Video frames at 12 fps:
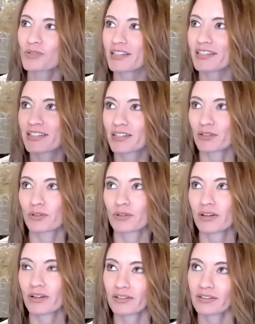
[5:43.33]
this to
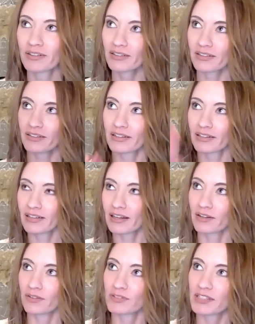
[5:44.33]

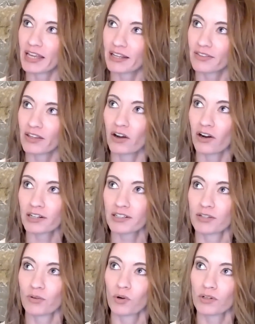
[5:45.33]
kind of take the arc
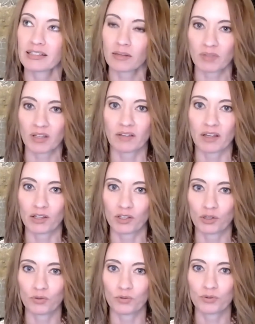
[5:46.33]
toward something that
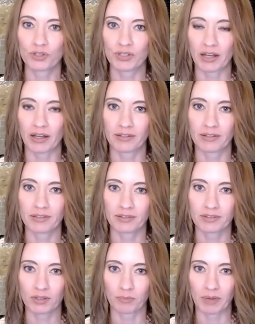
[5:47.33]
you said
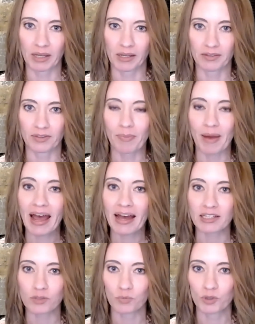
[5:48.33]
to me in the
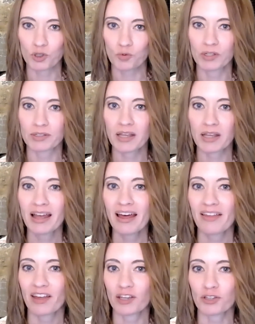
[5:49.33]
past, which was
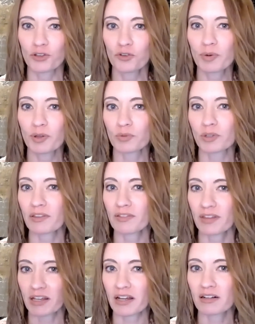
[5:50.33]
that you've been really
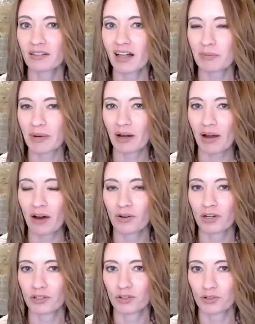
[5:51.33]
thinking a lot about how to
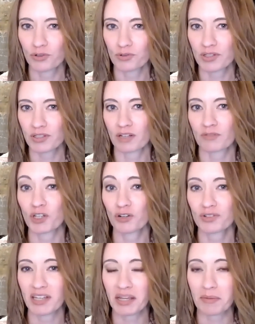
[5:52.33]
introduce this stuff to
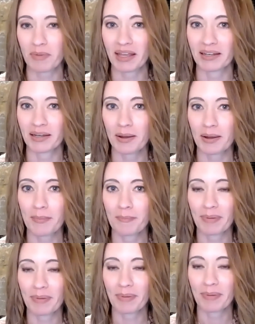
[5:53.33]
your team in
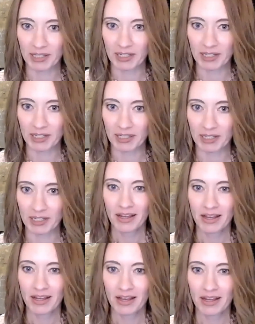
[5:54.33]
bite-sized
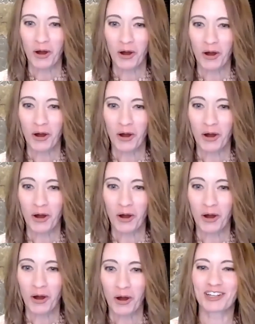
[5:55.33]
pieces. Because when you
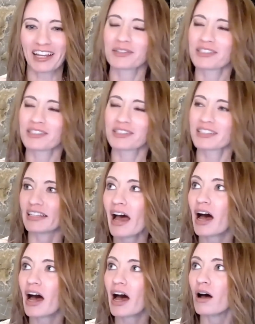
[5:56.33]
were just talking, I was like,
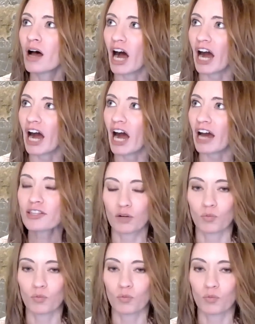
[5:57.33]
yeah, I
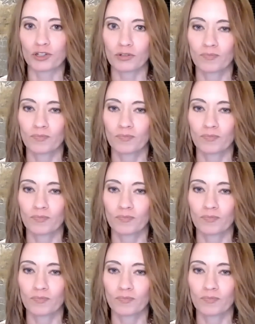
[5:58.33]
think that we're